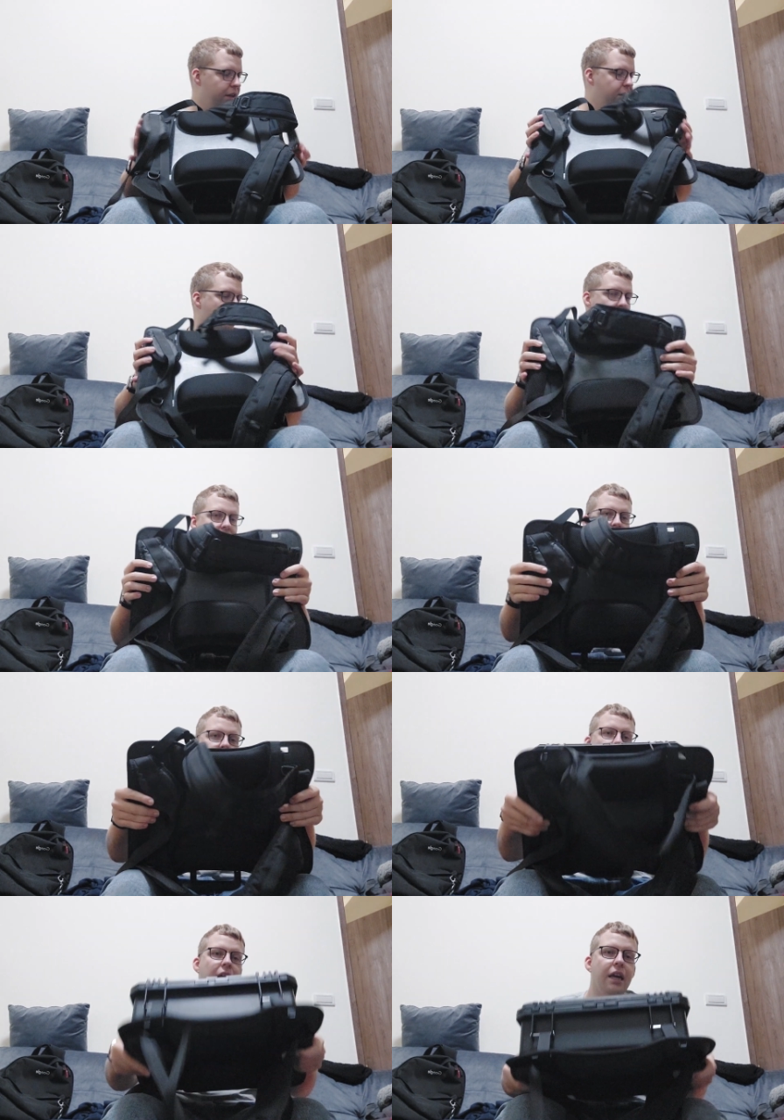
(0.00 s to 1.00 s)
So it
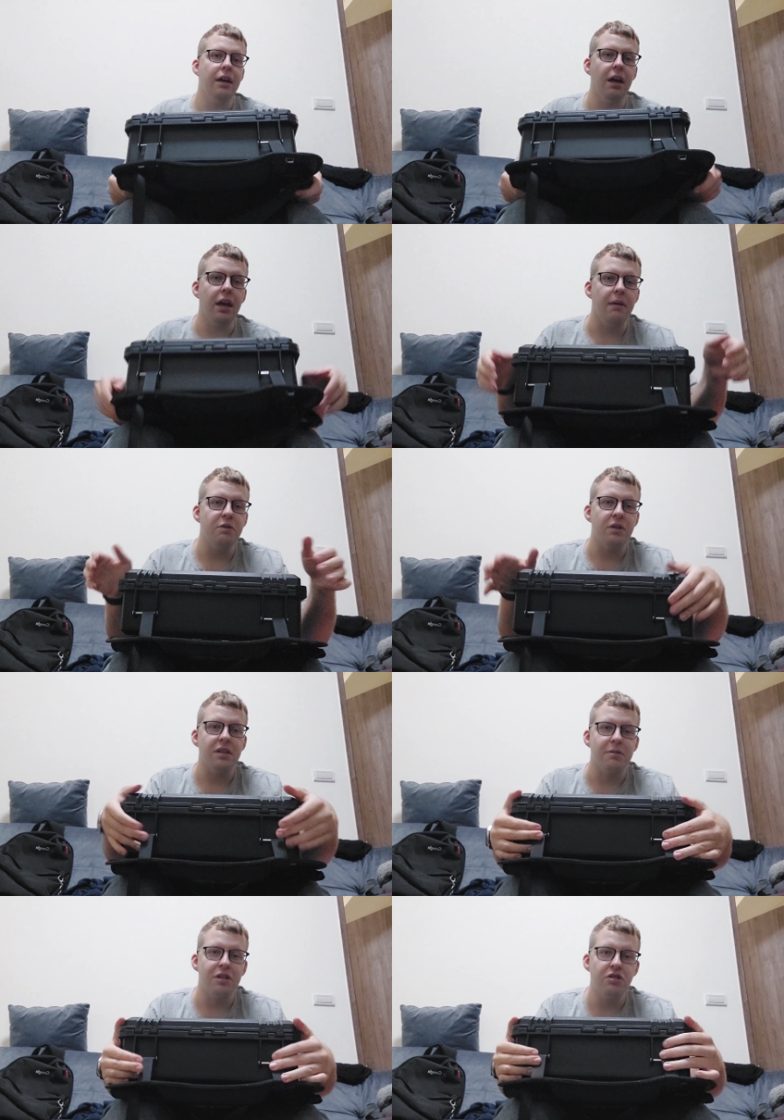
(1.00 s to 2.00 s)
came, comes with
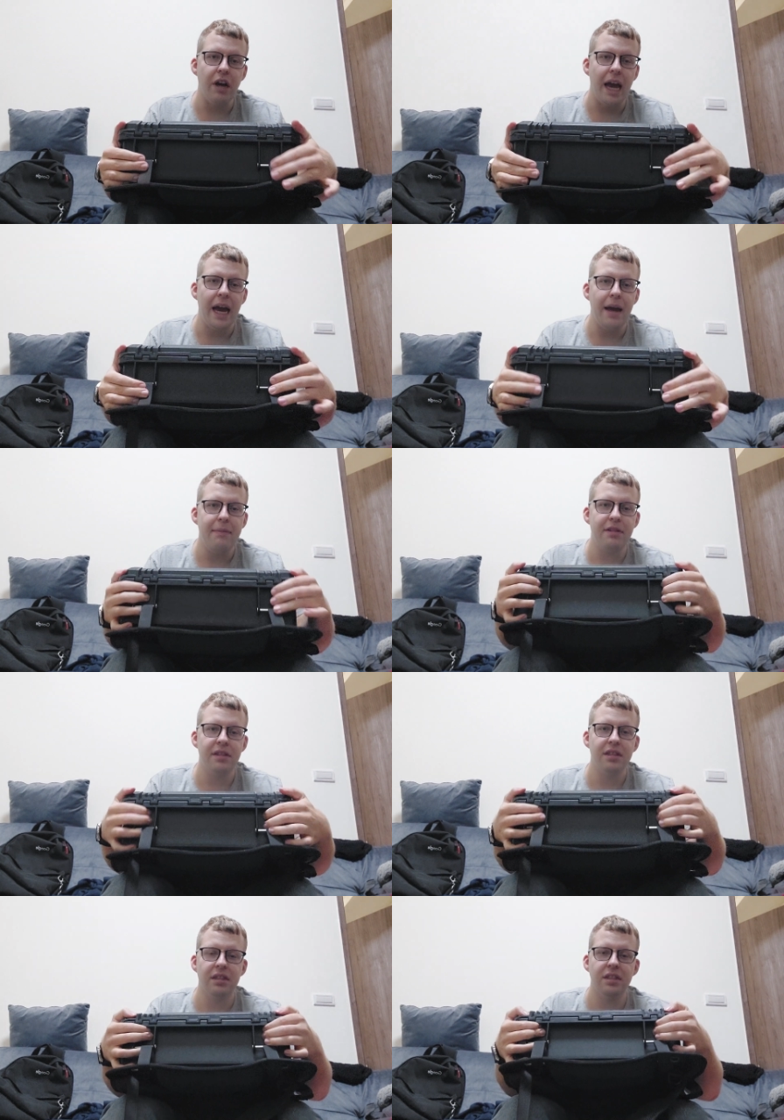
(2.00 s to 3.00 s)
some
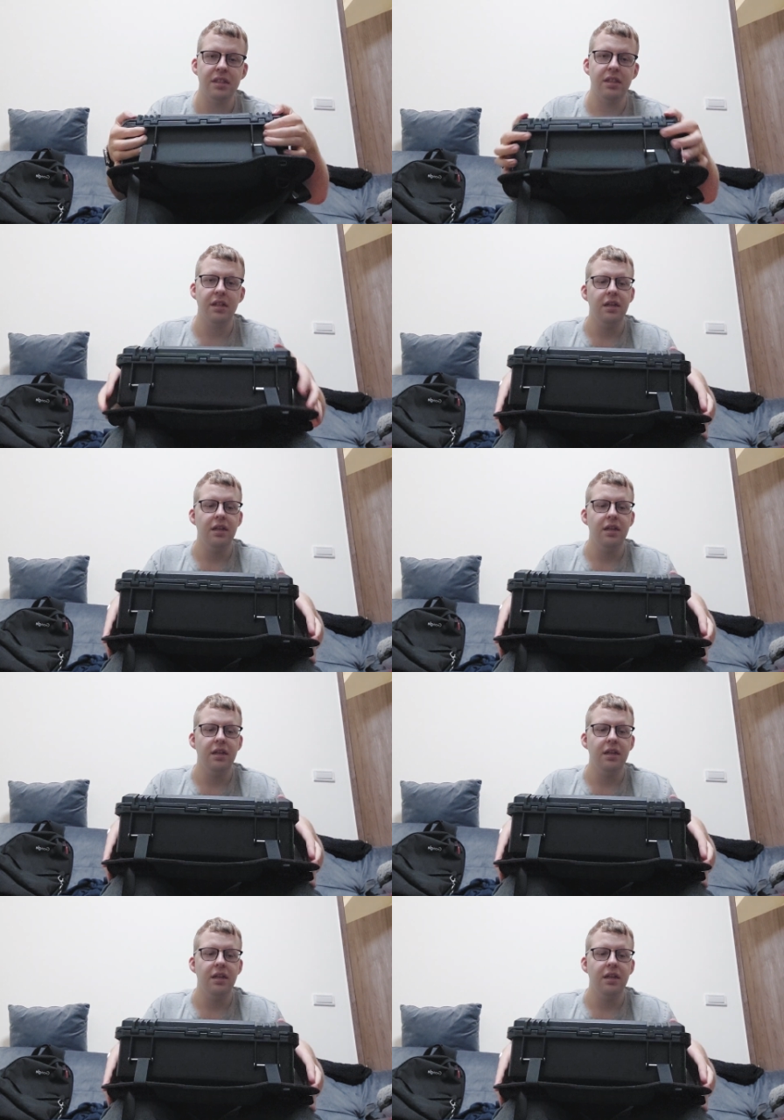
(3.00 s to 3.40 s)
straps